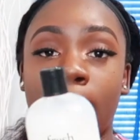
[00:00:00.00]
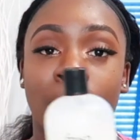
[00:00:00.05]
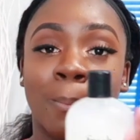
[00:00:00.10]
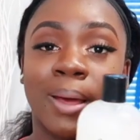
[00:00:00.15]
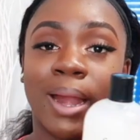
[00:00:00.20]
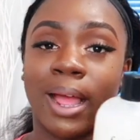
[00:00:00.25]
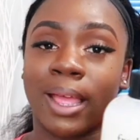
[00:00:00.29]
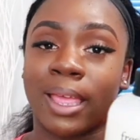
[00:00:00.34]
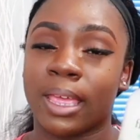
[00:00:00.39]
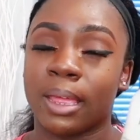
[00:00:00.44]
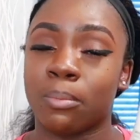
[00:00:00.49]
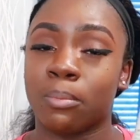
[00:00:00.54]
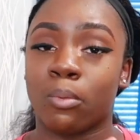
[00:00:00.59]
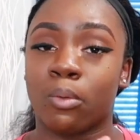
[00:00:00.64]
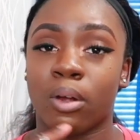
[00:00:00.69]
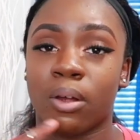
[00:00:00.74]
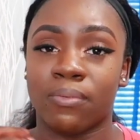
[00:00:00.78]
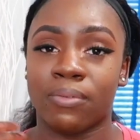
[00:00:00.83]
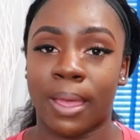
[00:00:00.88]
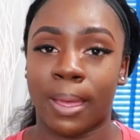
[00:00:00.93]
But I get
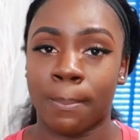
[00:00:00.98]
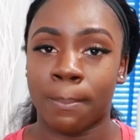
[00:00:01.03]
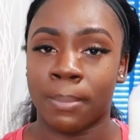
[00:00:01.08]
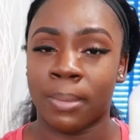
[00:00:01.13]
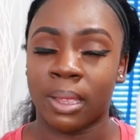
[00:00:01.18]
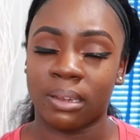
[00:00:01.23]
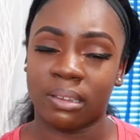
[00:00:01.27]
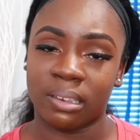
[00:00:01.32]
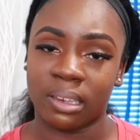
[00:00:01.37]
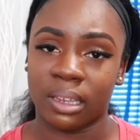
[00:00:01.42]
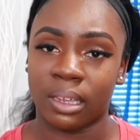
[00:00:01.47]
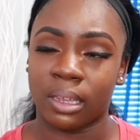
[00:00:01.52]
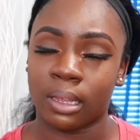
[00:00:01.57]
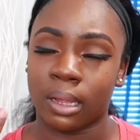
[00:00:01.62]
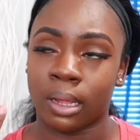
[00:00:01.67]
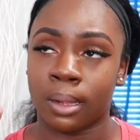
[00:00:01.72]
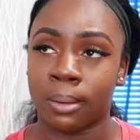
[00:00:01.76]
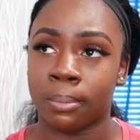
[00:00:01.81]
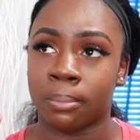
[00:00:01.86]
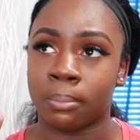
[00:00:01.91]
more of that
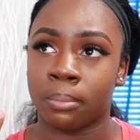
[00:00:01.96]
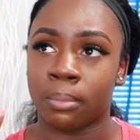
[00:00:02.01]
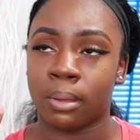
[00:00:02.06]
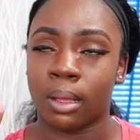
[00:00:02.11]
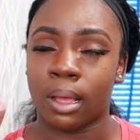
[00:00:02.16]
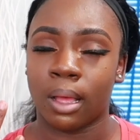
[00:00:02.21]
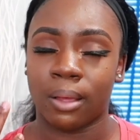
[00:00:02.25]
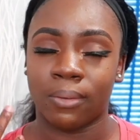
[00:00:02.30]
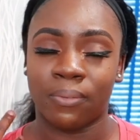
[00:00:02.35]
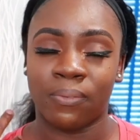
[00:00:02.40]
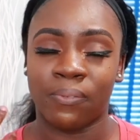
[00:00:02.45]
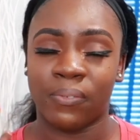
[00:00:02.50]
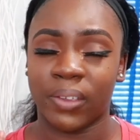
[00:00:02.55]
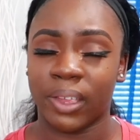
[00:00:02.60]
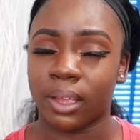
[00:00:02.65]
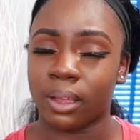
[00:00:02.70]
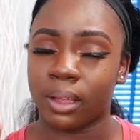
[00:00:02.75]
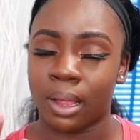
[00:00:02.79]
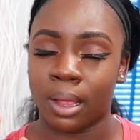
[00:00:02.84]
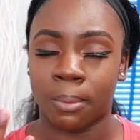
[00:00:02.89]
minty um,
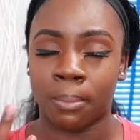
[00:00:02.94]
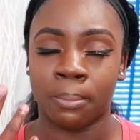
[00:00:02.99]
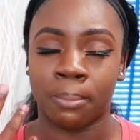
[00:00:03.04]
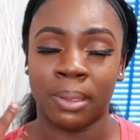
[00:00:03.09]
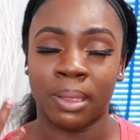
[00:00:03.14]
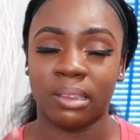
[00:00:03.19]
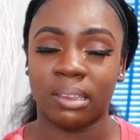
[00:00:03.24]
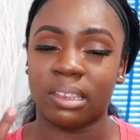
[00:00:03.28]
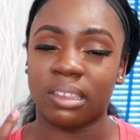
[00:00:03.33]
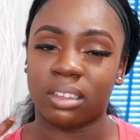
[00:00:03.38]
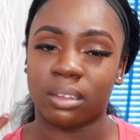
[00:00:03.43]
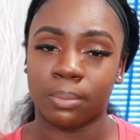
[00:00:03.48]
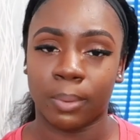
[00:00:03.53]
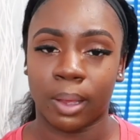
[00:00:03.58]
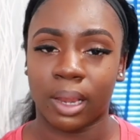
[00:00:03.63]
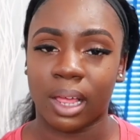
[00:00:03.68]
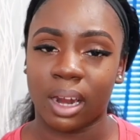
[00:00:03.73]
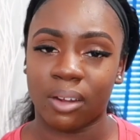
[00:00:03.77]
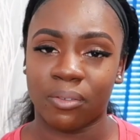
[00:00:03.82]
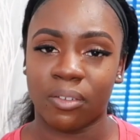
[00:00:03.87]
feel, um, minty
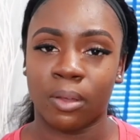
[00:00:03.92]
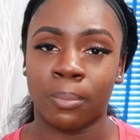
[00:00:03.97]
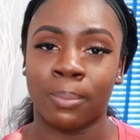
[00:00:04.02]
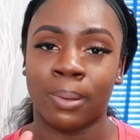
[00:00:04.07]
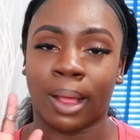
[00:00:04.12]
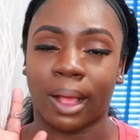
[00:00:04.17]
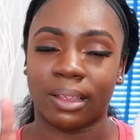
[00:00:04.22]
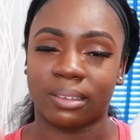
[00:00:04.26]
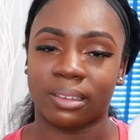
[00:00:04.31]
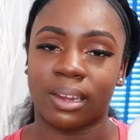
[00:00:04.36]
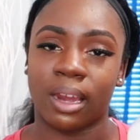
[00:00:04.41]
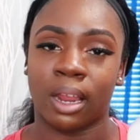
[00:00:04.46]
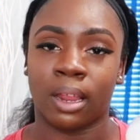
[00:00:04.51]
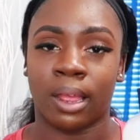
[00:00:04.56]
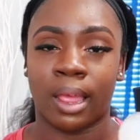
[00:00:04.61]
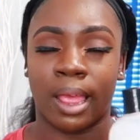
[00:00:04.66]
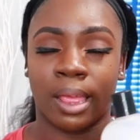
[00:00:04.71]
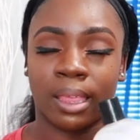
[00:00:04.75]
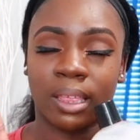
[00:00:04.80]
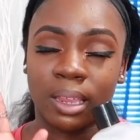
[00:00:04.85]
smell out of it. But like I said,
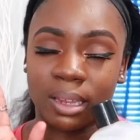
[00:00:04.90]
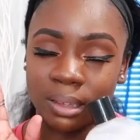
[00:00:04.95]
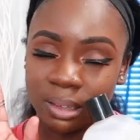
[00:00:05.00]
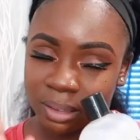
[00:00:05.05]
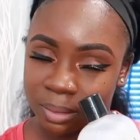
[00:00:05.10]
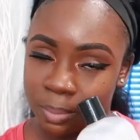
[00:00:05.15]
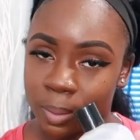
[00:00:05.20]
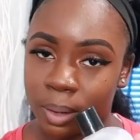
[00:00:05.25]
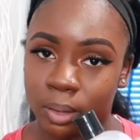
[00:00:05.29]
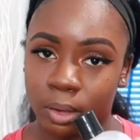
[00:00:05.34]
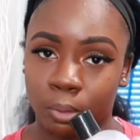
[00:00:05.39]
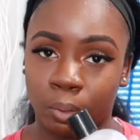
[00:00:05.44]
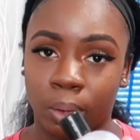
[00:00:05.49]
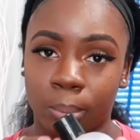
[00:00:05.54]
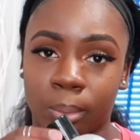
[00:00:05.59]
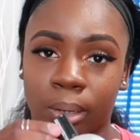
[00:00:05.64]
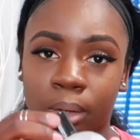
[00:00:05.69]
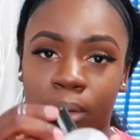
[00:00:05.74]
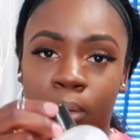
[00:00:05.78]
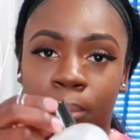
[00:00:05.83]
I, I can smell the
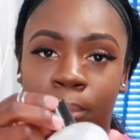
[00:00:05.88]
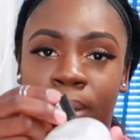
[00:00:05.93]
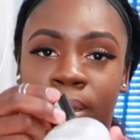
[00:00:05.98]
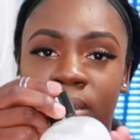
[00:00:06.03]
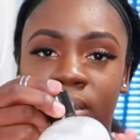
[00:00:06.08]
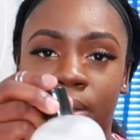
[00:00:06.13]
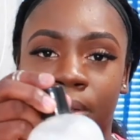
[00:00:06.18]
cream a little bit.